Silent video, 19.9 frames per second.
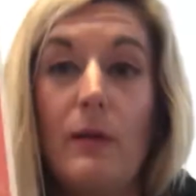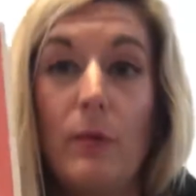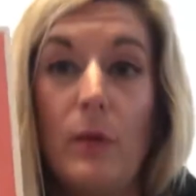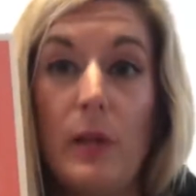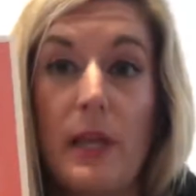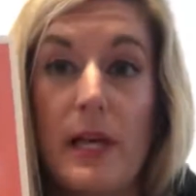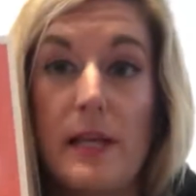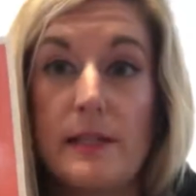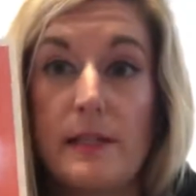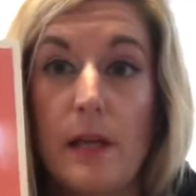
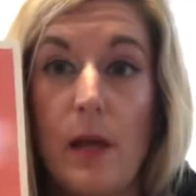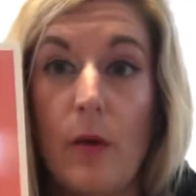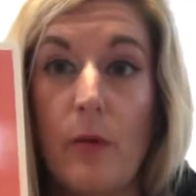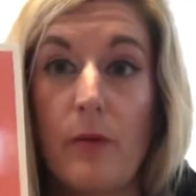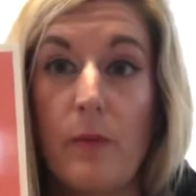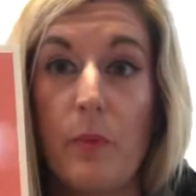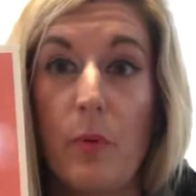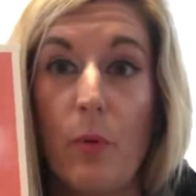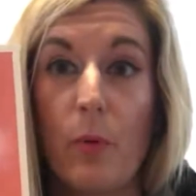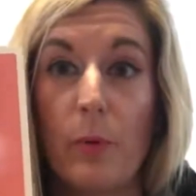Well, let's go
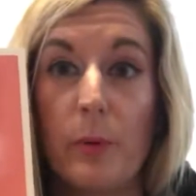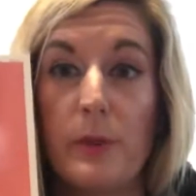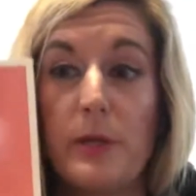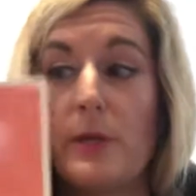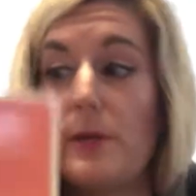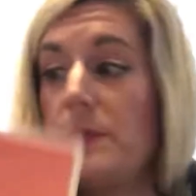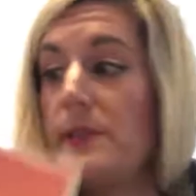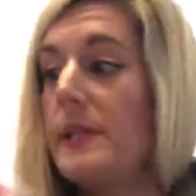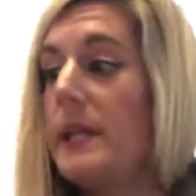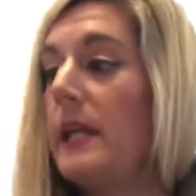with pore
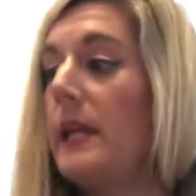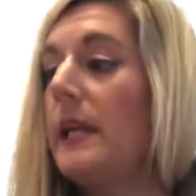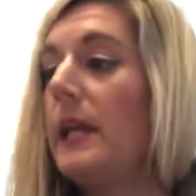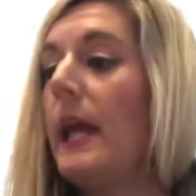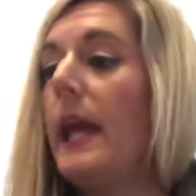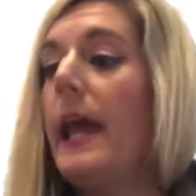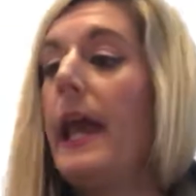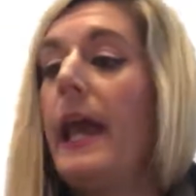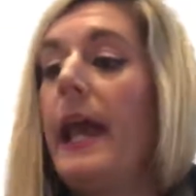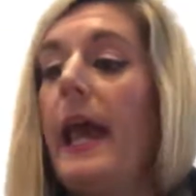reducing.
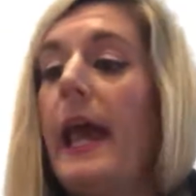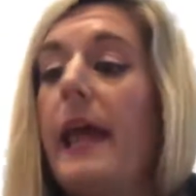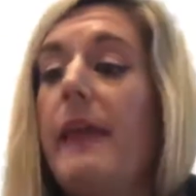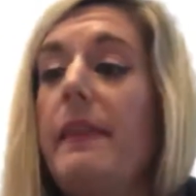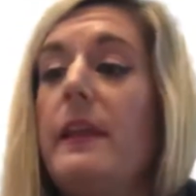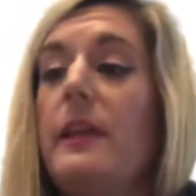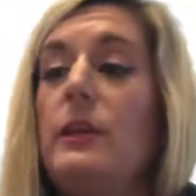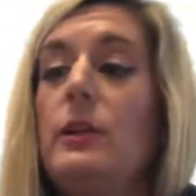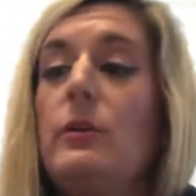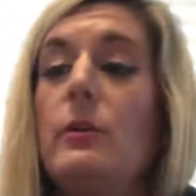
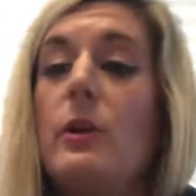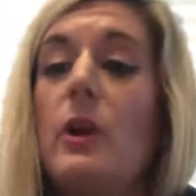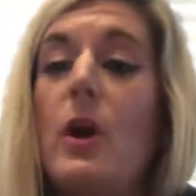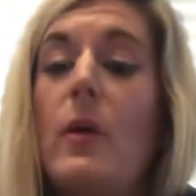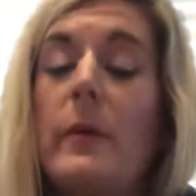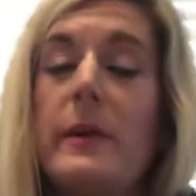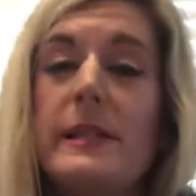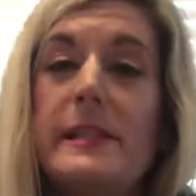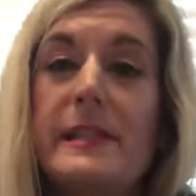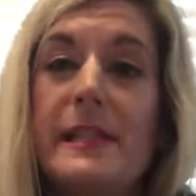And then you can
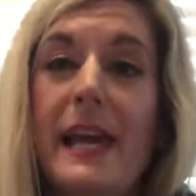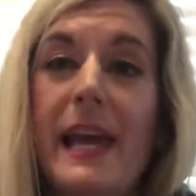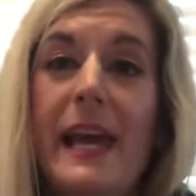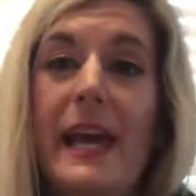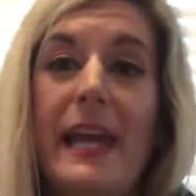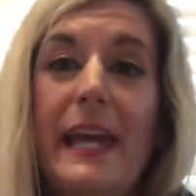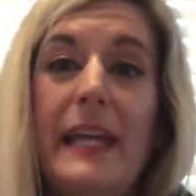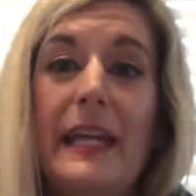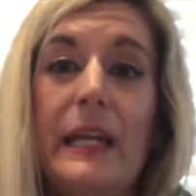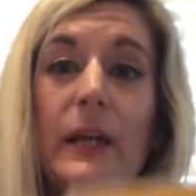always
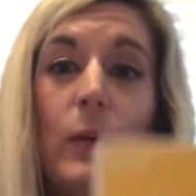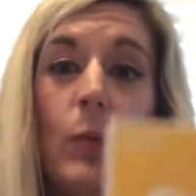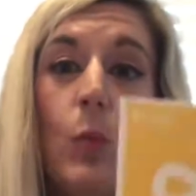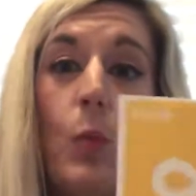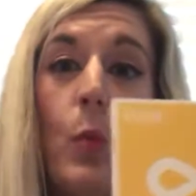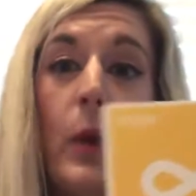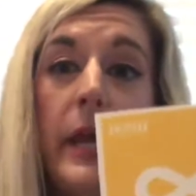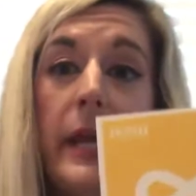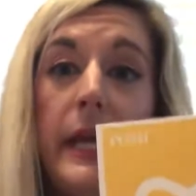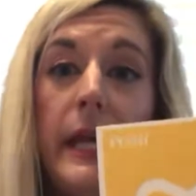say,
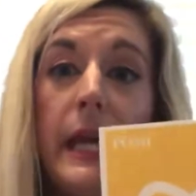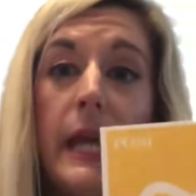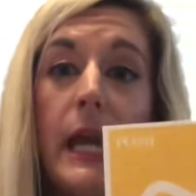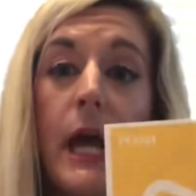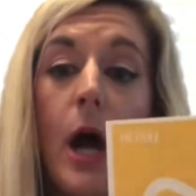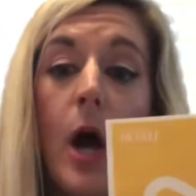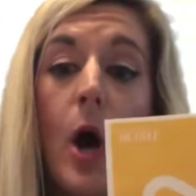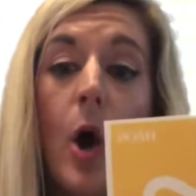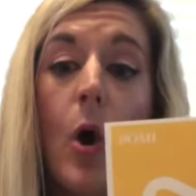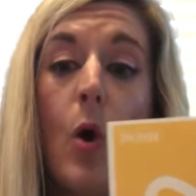we can
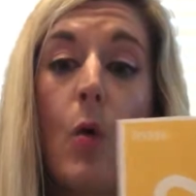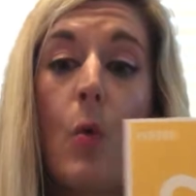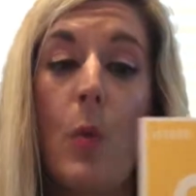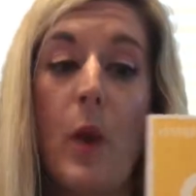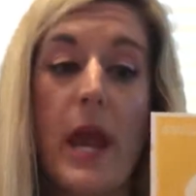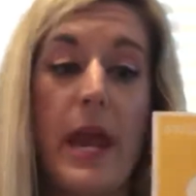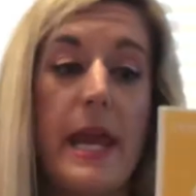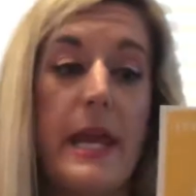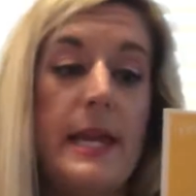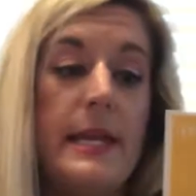
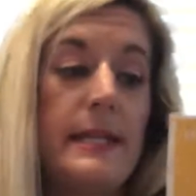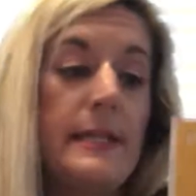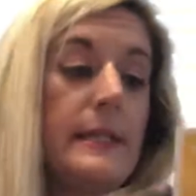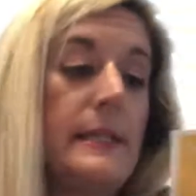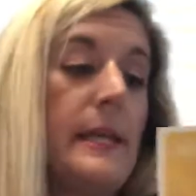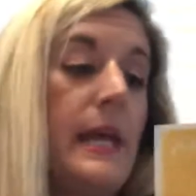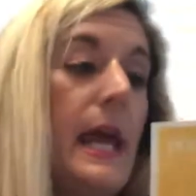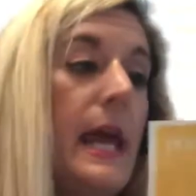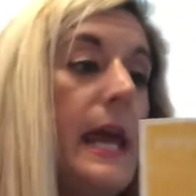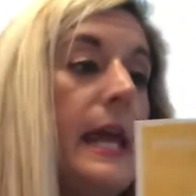always
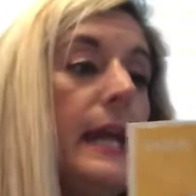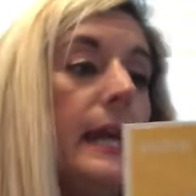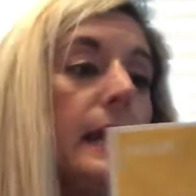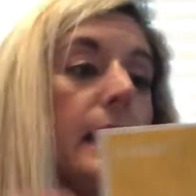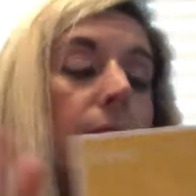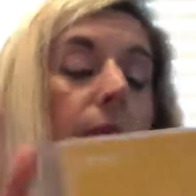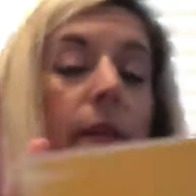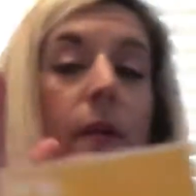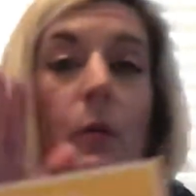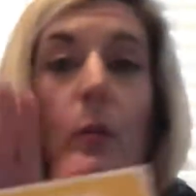
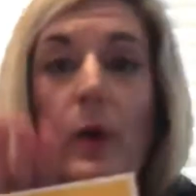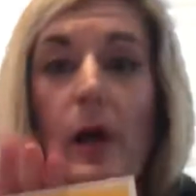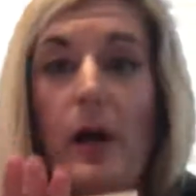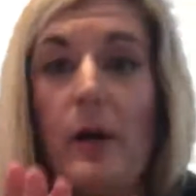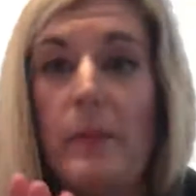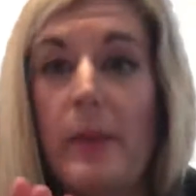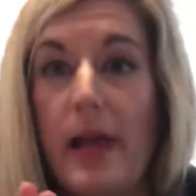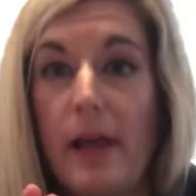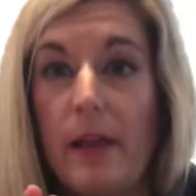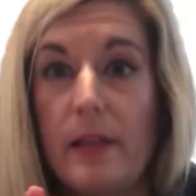take the
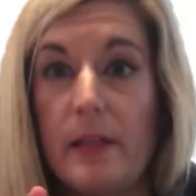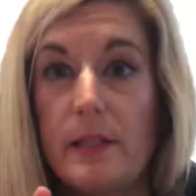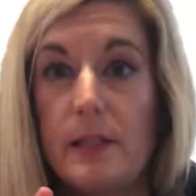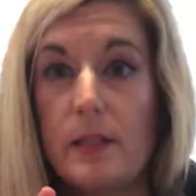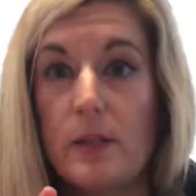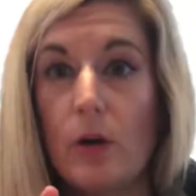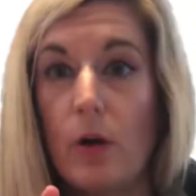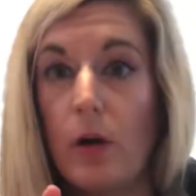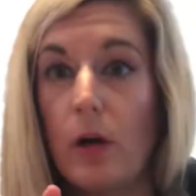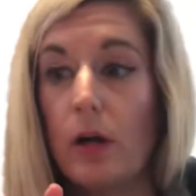well
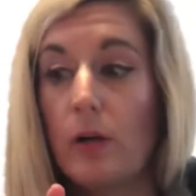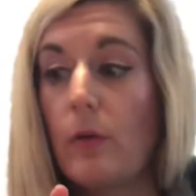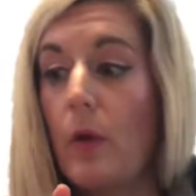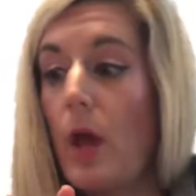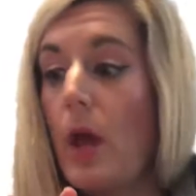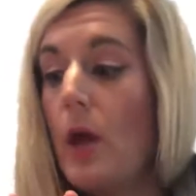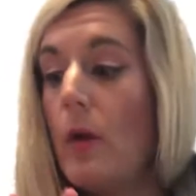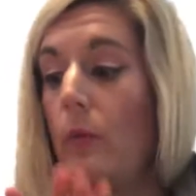balance card,